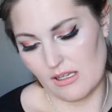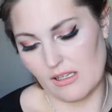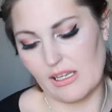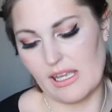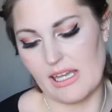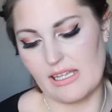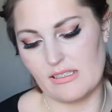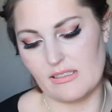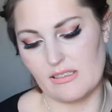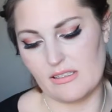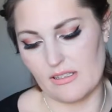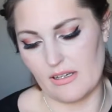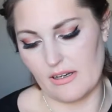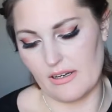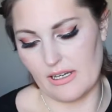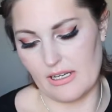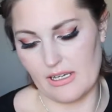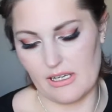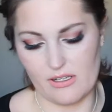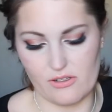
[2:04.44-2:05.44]

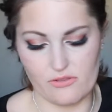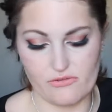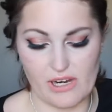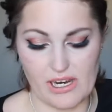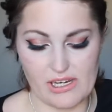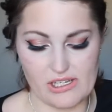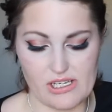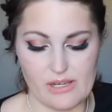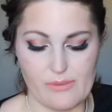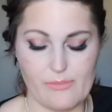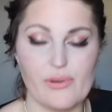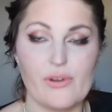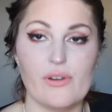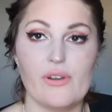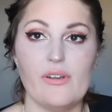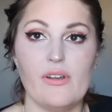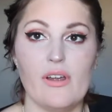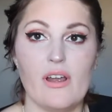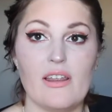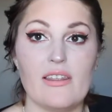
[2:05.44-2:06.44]
Cleanse, dry
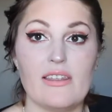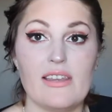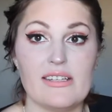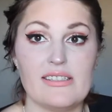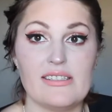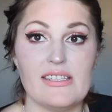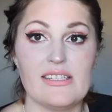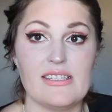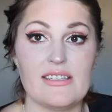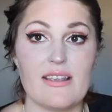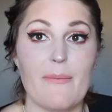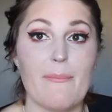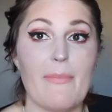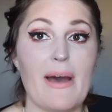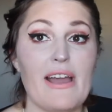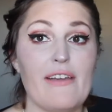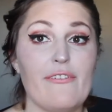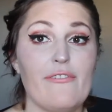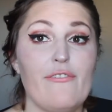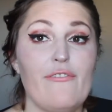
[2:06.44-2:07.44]
shampoo. This is
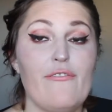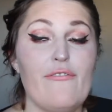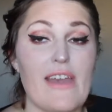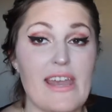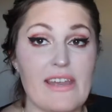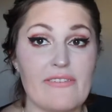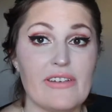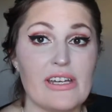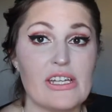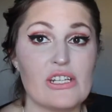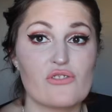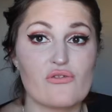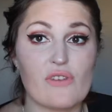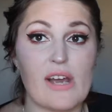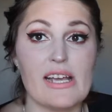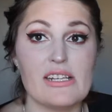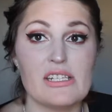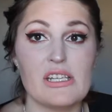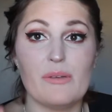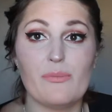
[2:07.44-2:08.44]
my favorite
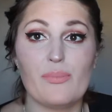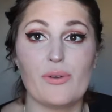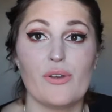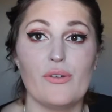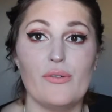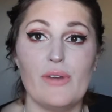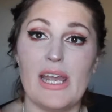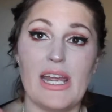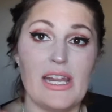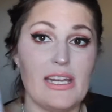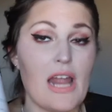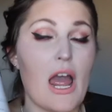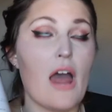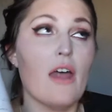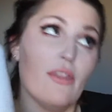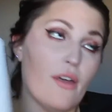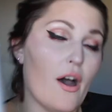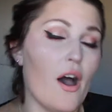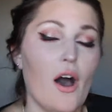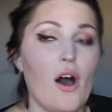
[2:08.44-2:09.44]
dry shampoo in
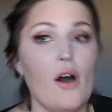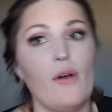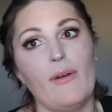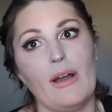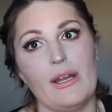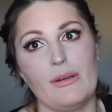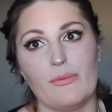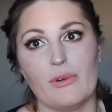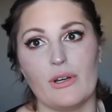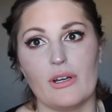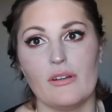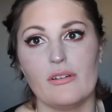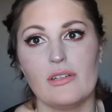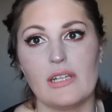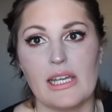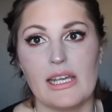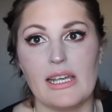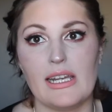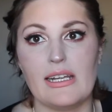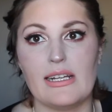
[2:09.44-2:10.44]
the whole wide world.
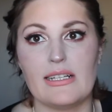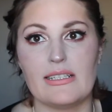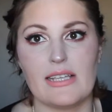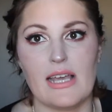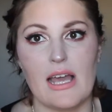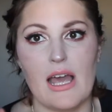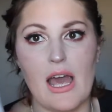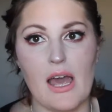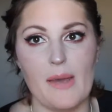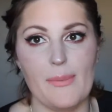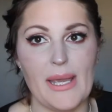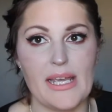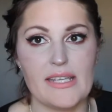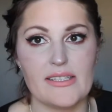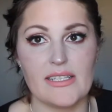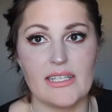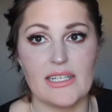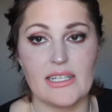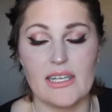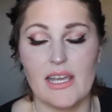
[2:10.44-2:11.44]
It is
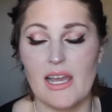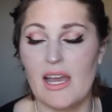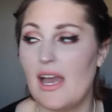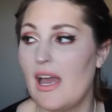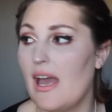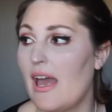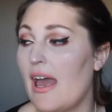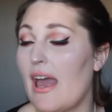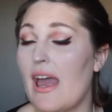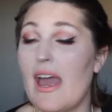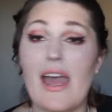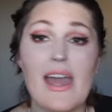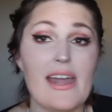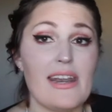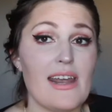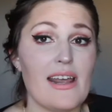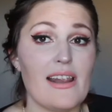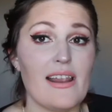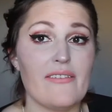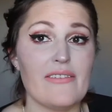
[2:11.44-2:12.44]
amazing
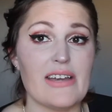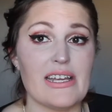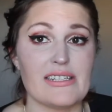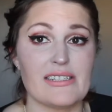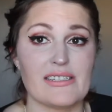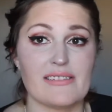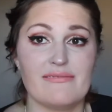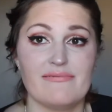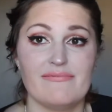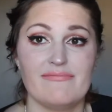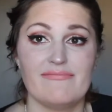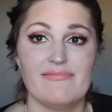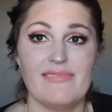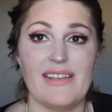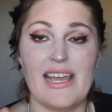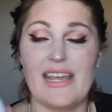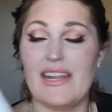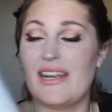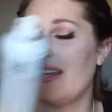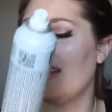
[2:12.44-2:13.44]
and I love it.
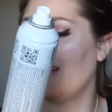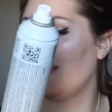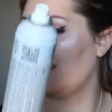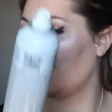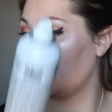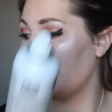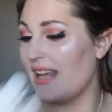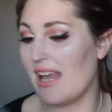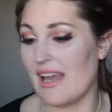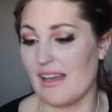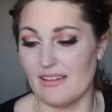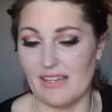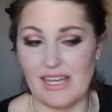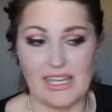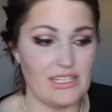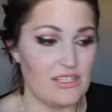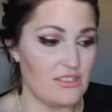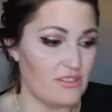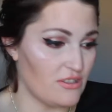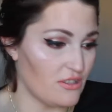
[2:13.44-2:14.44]
And yeah,
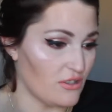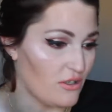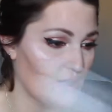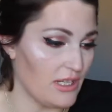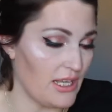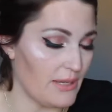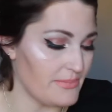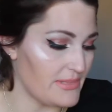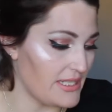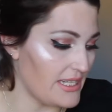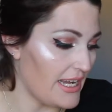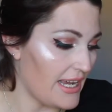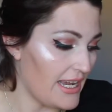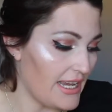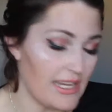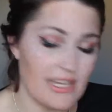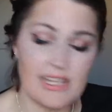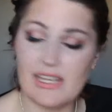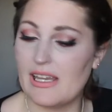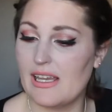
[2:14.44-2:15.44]
I used it all up
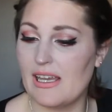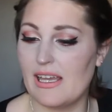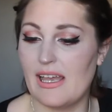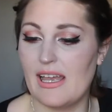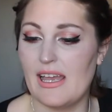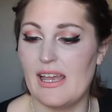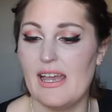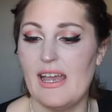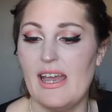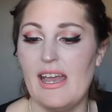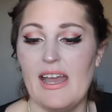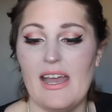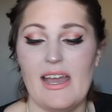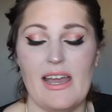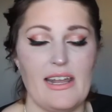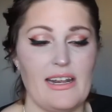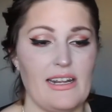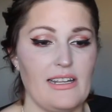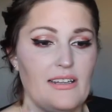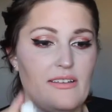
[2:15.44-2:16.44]
today
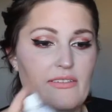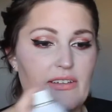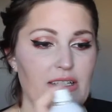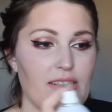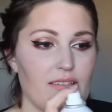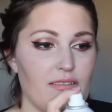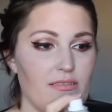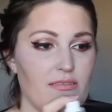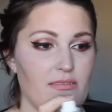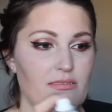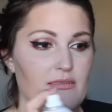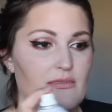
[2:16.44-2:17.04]
and I love it.